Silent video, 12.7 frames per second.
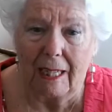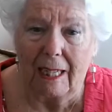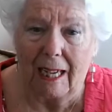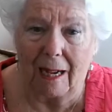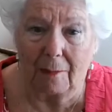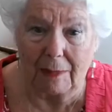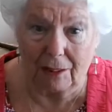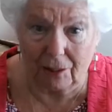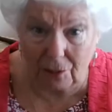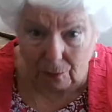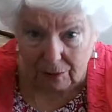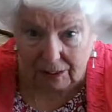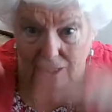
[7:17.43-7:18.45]
and it's sort
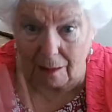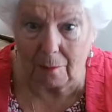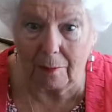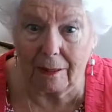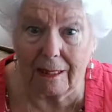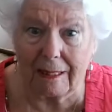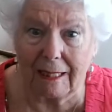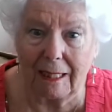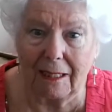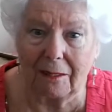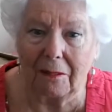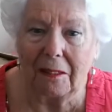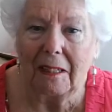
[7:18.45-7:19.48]
of tumbling down.